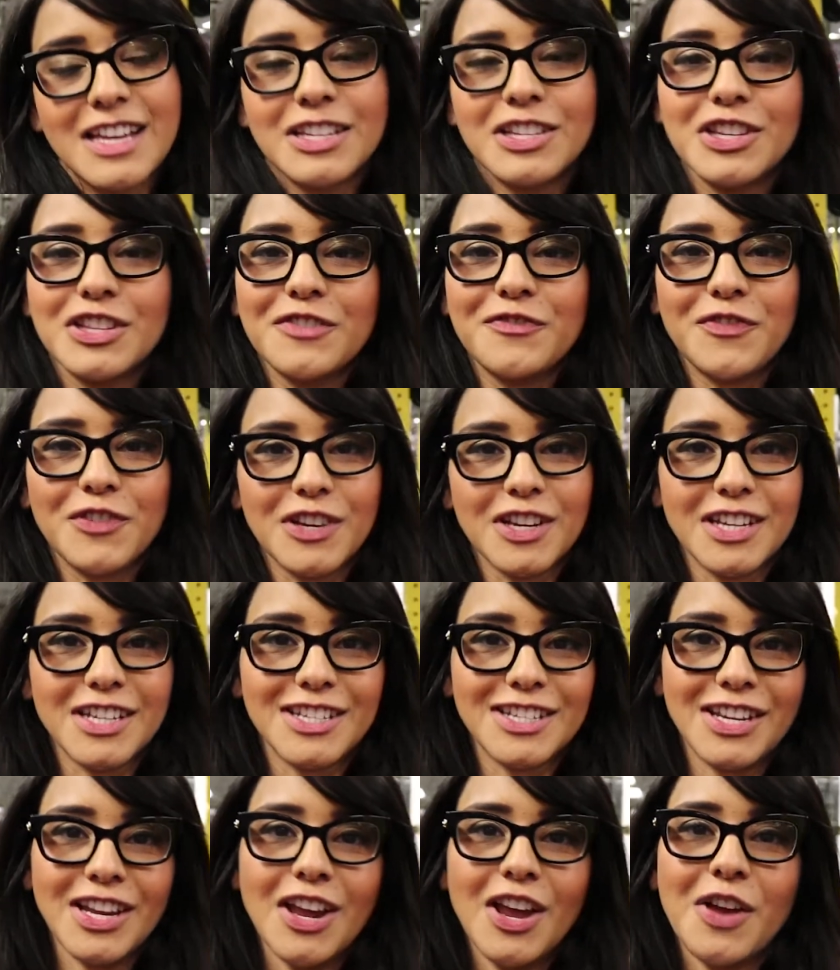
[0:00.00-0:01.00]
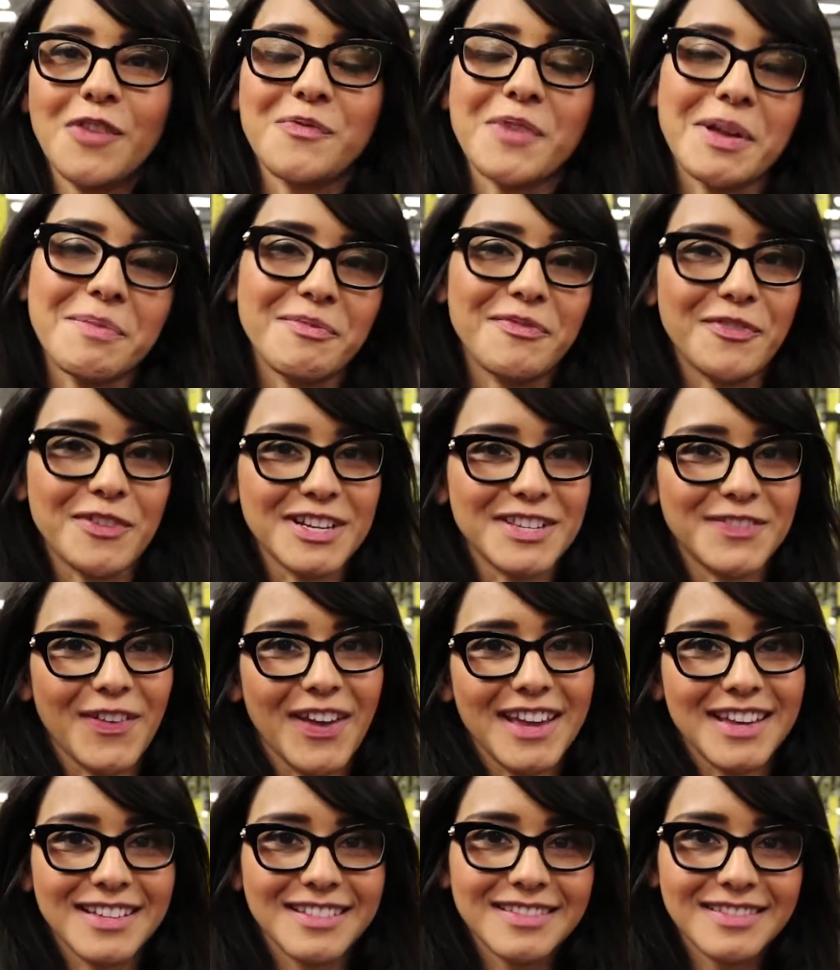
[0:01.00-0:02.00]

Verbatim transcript: to the footage right before his fight.